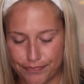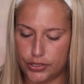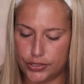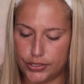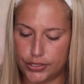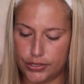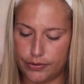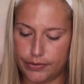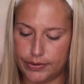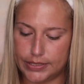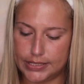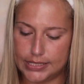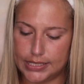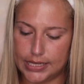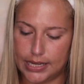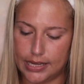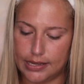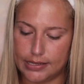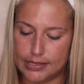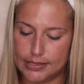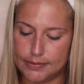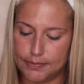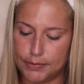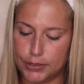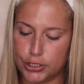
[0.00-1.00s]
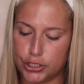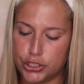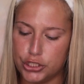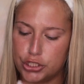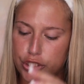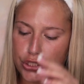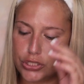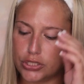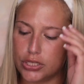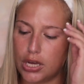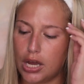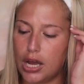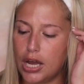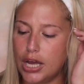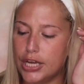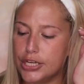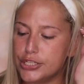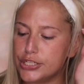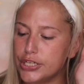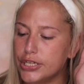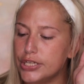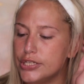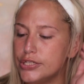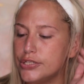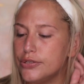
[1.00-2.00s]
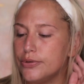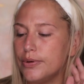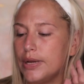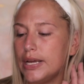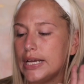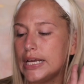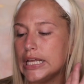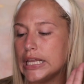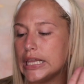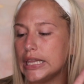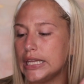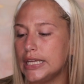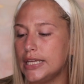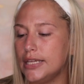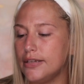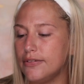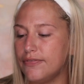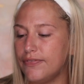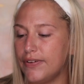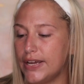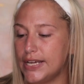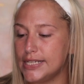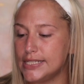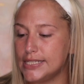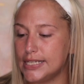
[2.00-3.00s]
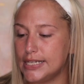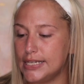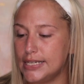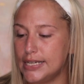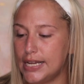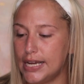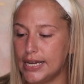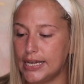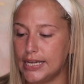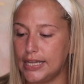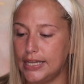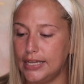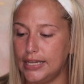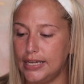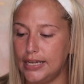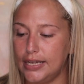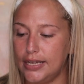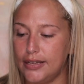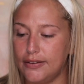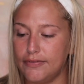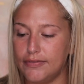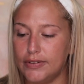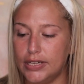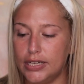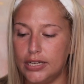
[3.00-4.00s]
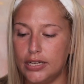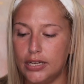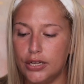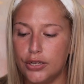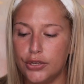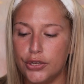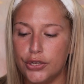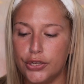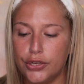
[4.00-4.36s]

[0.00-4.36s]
So it says, massage into a clean face and neck in the evening.